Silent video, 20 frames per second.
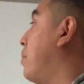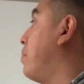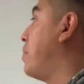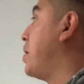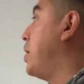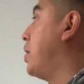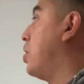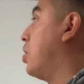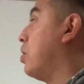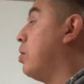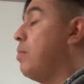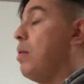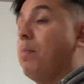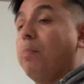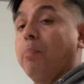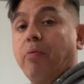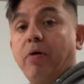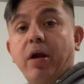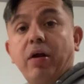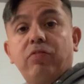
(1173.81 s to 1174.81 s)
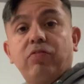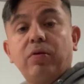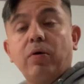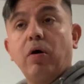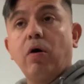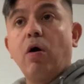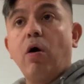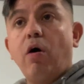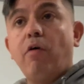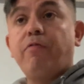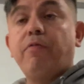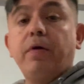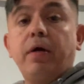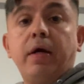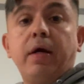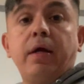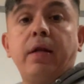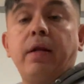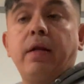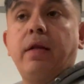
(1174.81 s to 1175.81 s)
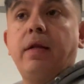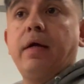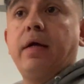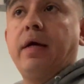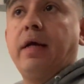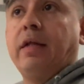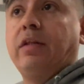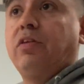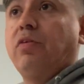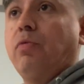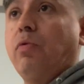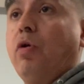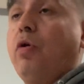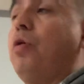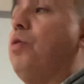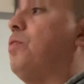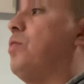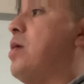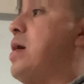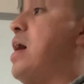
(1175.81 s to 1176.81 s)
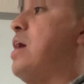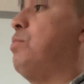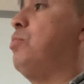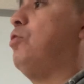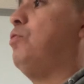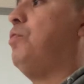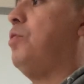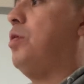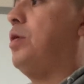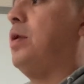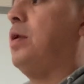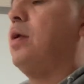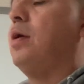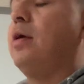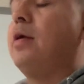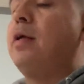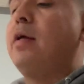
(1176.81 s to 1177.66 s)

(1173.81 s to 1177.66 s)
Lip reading: meteor breaks off into Earth's atmosphere and